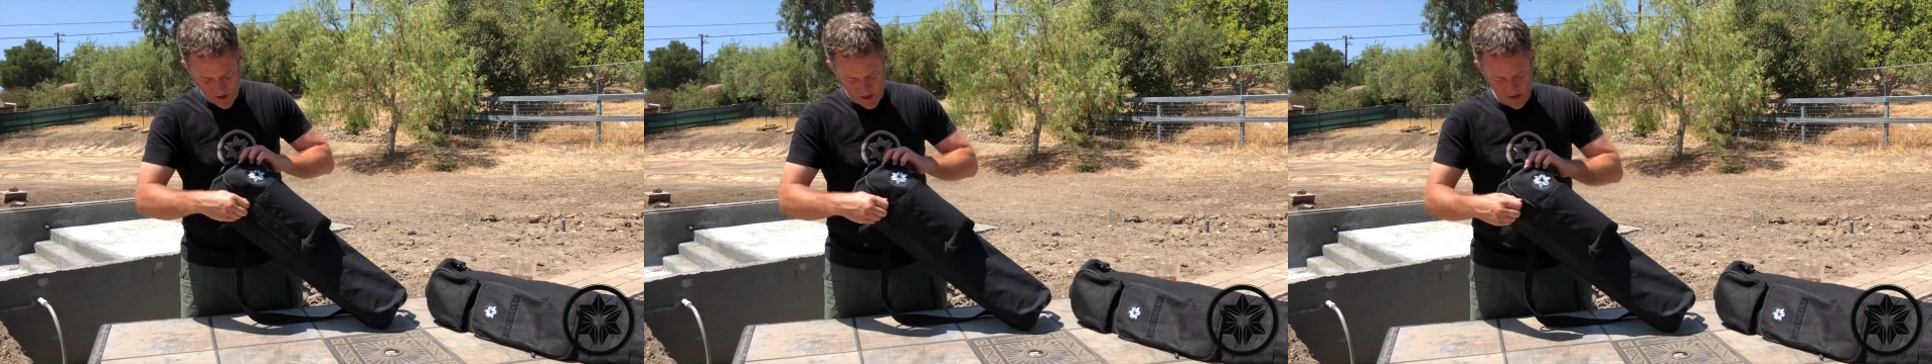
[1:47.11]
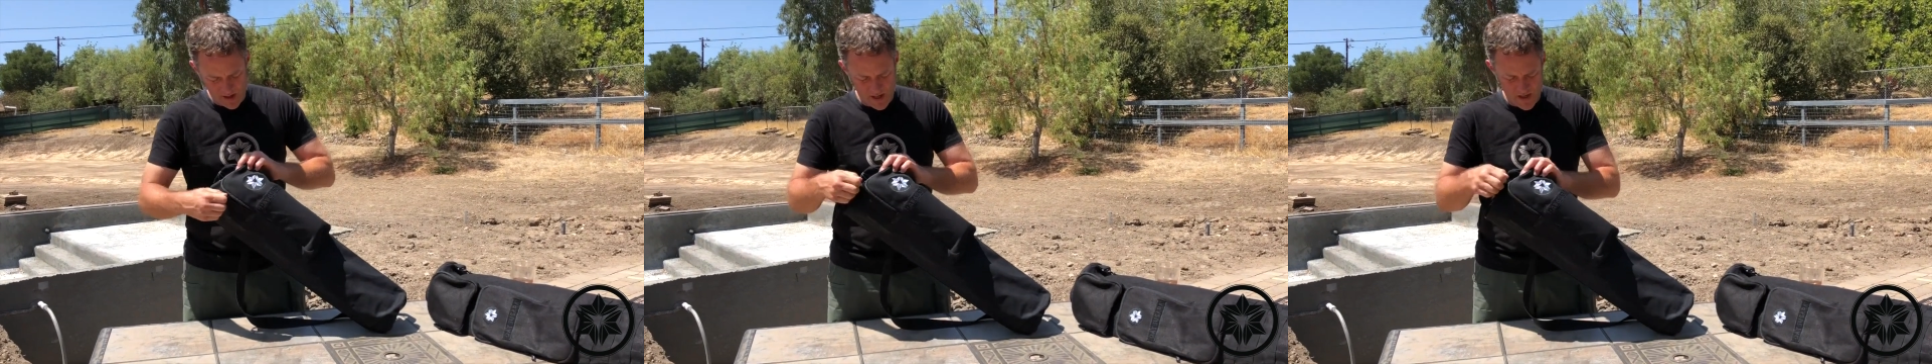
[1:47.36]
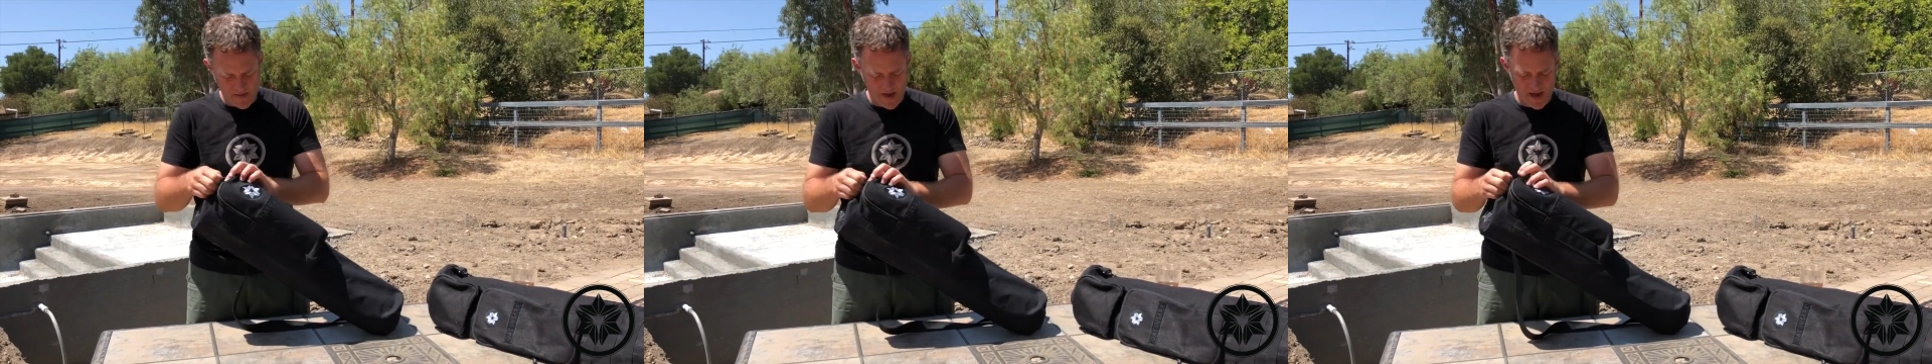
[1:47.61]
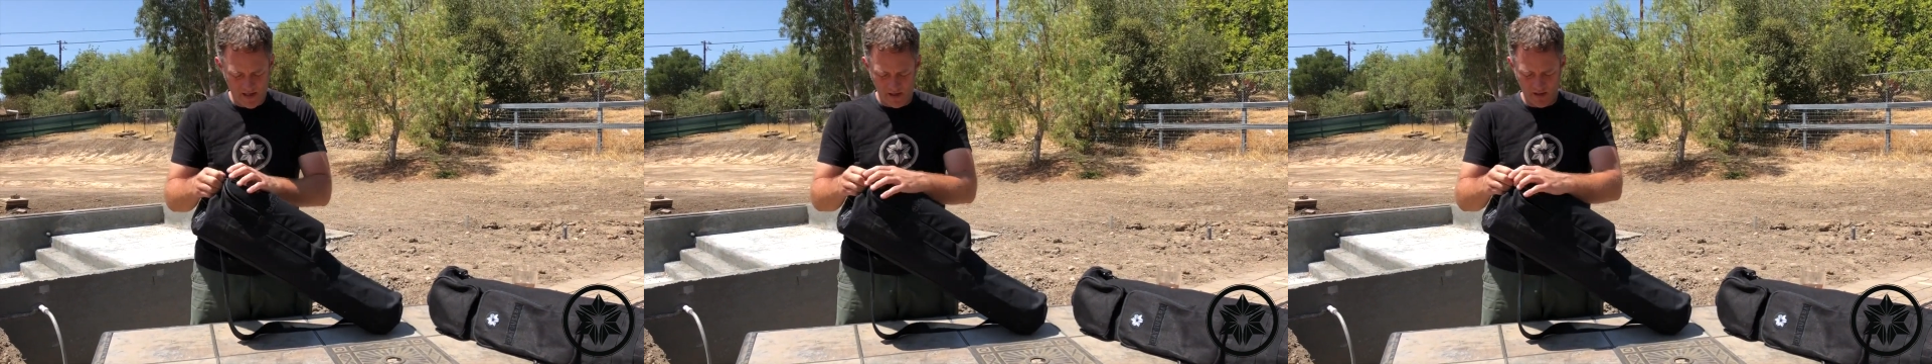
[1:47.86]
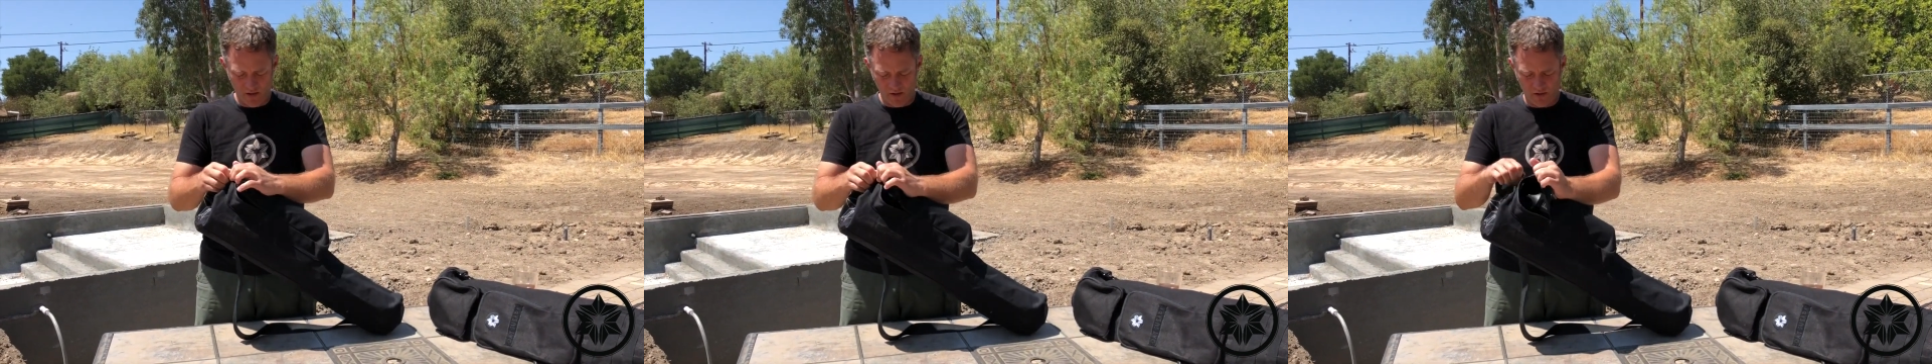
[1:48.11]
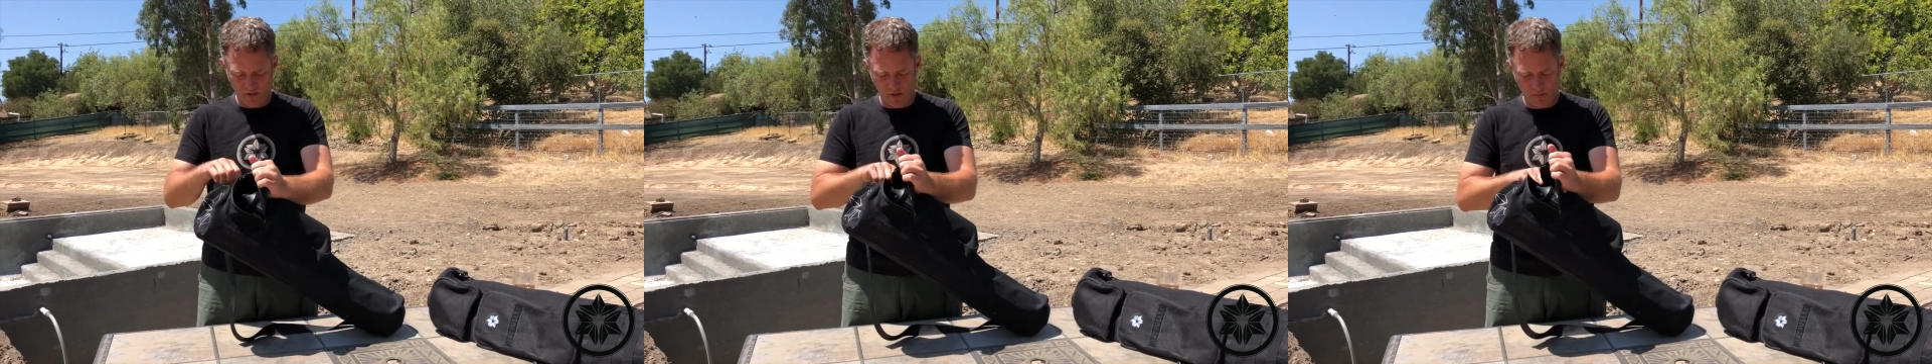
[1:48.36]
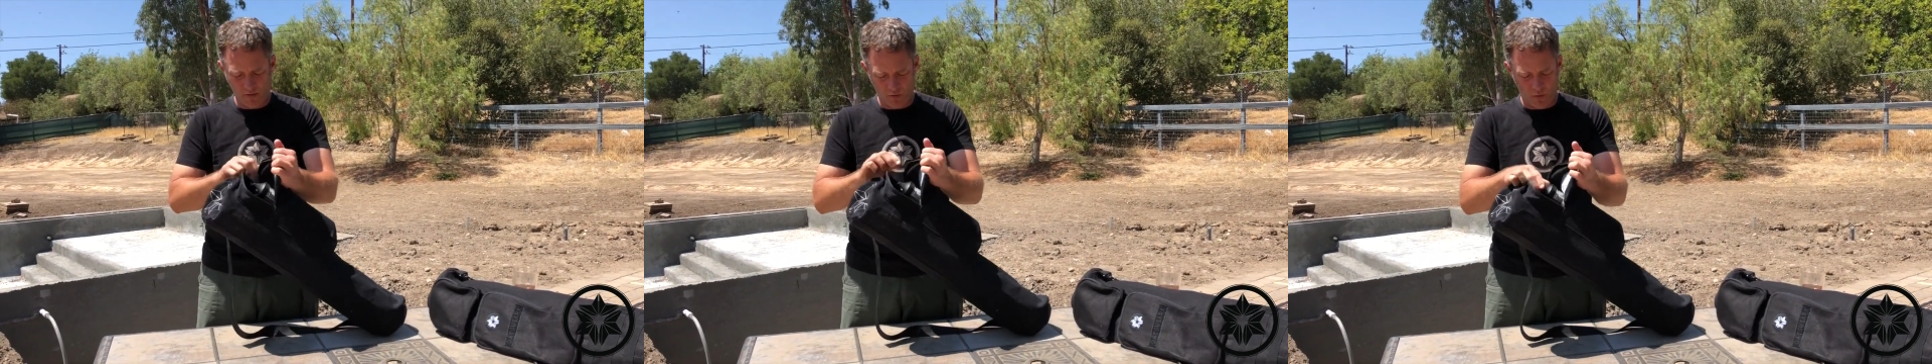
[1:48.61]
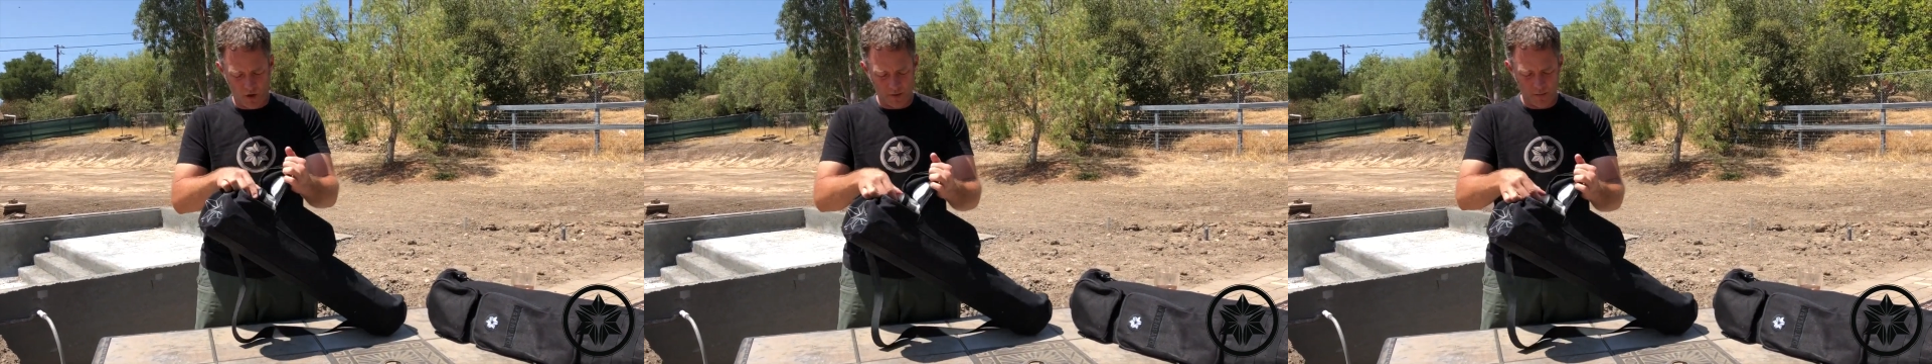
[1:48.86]
uh, and that is, you can put a
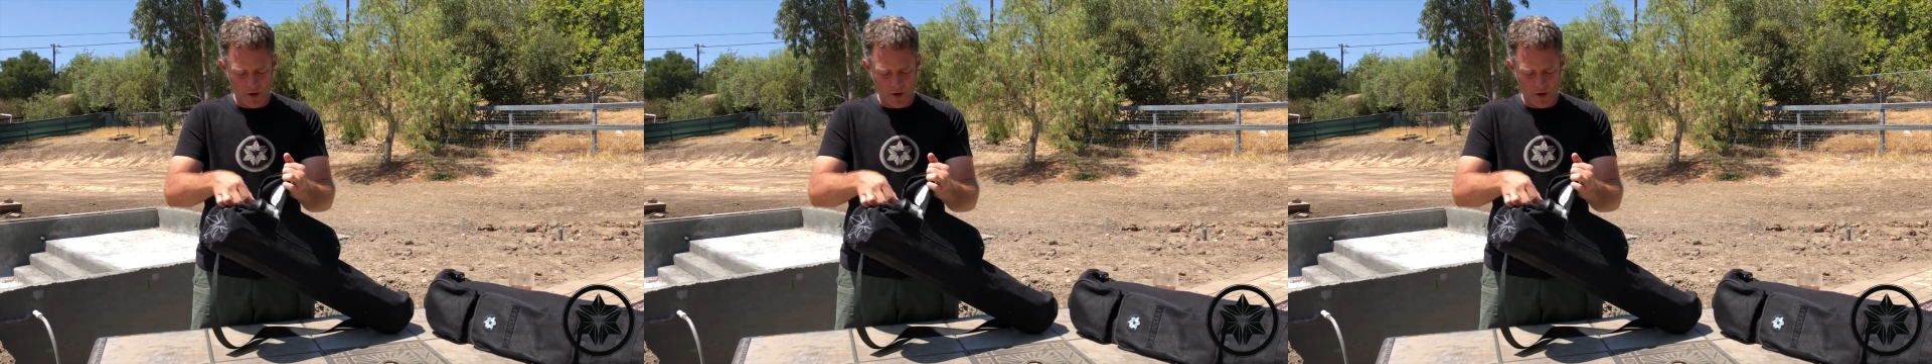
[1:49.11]
water